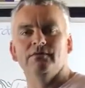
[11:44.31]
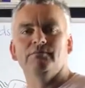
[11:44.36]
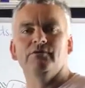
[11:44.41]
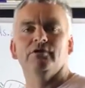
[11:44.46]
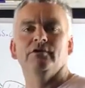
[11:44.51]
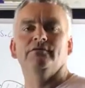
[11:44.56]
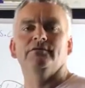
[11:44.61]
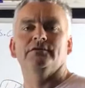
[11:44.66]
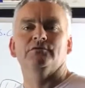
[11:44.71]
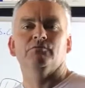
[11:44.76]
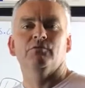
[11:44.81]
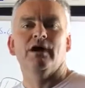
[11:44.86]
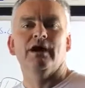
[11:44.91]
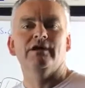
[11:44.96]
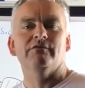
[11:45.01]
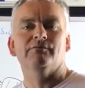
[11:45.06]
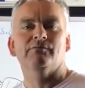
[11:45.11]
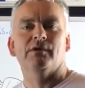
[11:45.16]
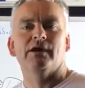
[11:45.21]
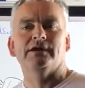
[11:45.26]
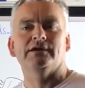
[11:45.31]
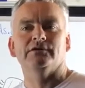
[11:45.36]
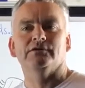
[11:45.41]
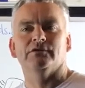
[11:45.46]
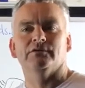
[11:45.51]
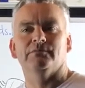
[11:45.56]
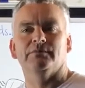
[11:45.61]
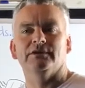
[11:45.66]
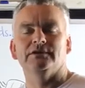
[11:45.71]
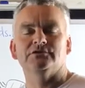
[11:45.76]
the perfect wave breaking
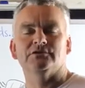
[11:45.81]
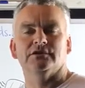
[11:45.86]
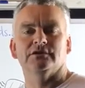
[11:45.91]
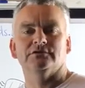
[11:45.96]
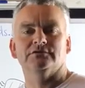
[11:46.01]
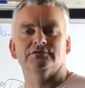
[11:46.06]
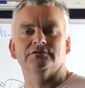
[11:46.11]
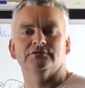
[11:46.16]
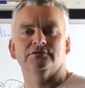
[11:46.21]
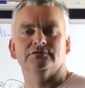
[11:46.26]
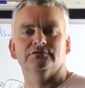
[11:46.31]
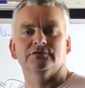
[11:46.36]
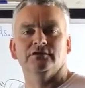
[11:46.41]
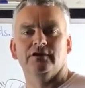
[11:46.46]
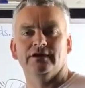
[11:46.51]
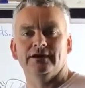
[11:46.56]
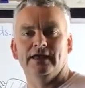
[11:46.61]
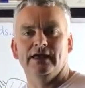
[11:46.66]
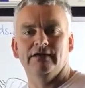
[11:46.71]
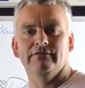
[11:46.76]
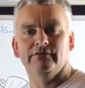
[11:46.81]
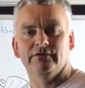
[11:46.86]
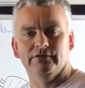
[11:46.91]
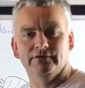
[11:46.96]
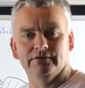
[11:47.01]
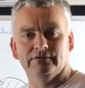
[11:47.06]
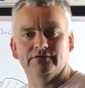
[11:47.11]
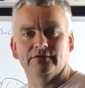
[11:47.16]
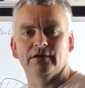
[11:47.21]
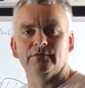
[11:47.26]
on a beach and it just looks like heaven
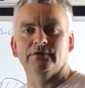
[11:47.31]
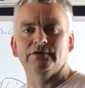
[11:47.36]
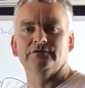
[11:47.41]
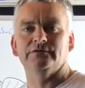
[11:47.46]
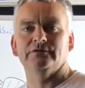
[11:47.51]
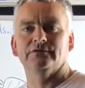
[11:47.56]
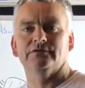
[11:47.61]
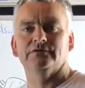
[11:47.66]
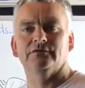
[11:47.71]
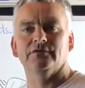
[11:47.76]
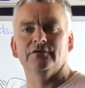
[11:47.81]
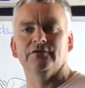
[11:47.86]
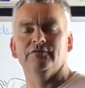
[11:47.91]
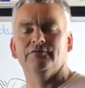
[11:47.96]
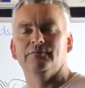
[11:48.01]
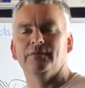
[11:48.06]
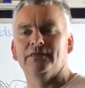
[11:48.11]
and so easy to surf,